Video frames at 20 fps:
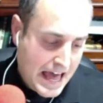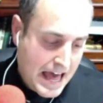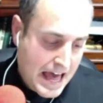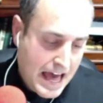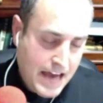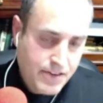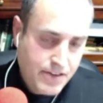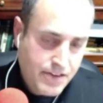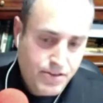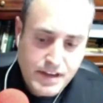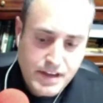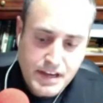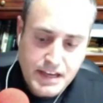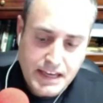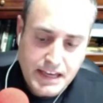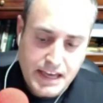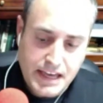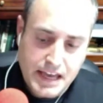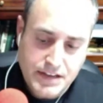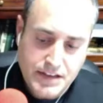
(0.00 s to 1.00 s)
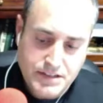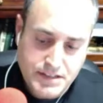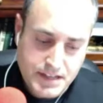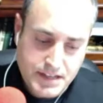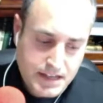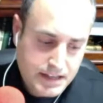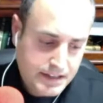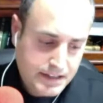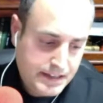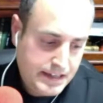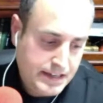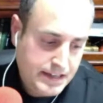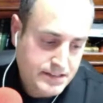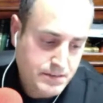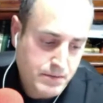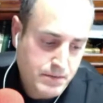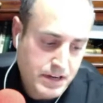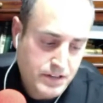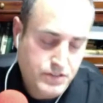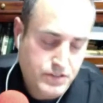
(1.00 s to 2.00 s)
I think uh, as uh, as
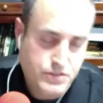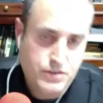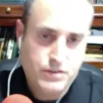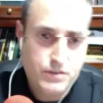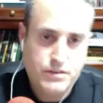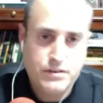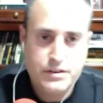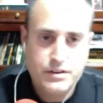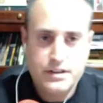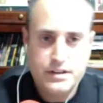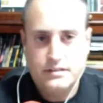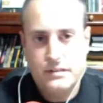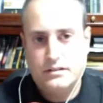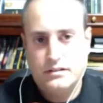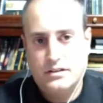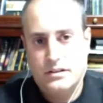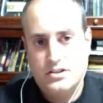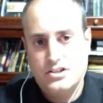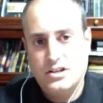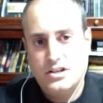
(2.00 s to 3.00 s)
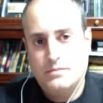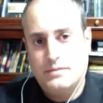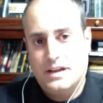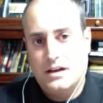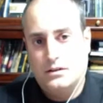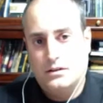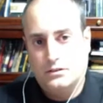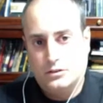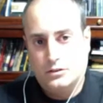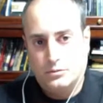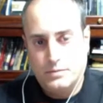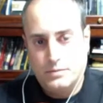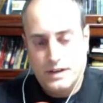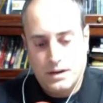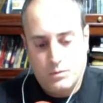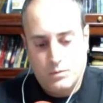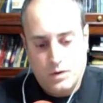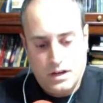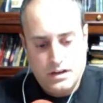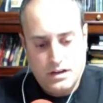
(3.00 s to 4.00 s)
I'm going to turn ship now a little bit,
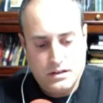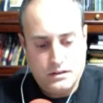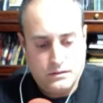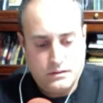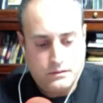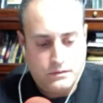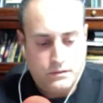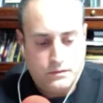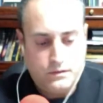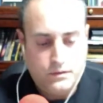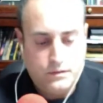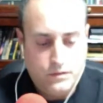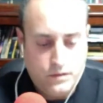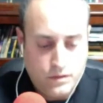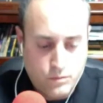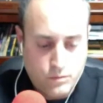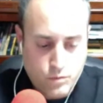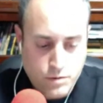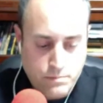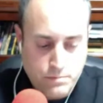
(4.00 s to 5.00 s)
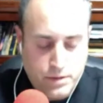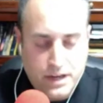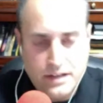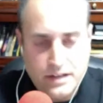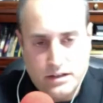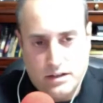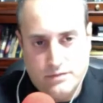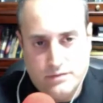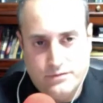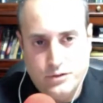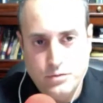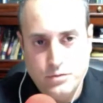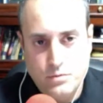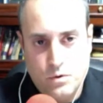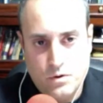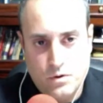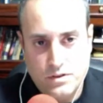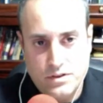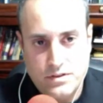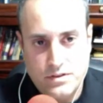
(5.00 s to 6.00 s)
I want to rebut a few
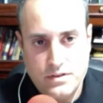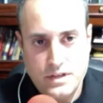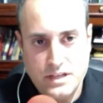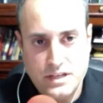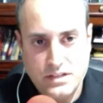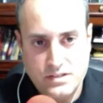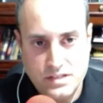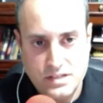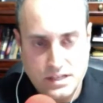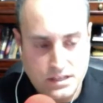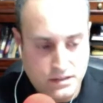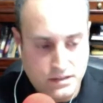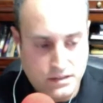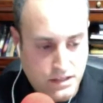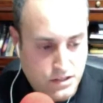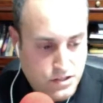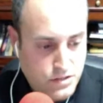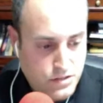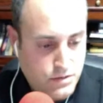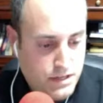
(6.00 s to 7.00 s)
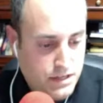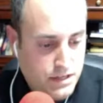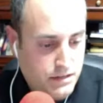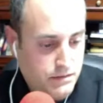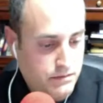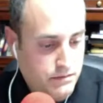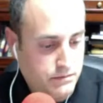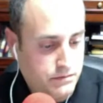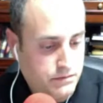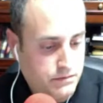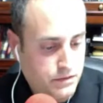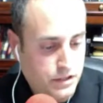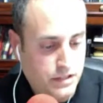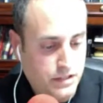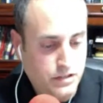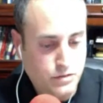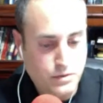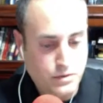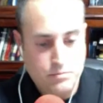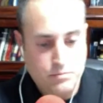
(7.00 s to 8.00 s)
more of the things that that you had you,
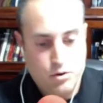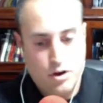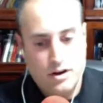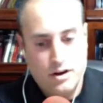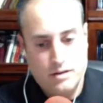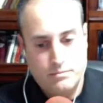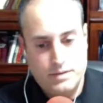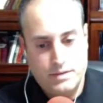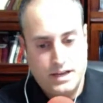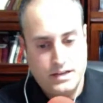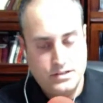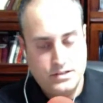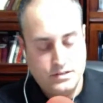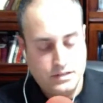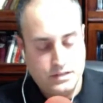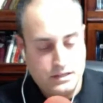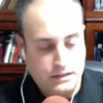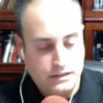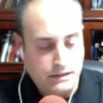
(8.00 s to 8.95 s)
you had brought up, Patrick.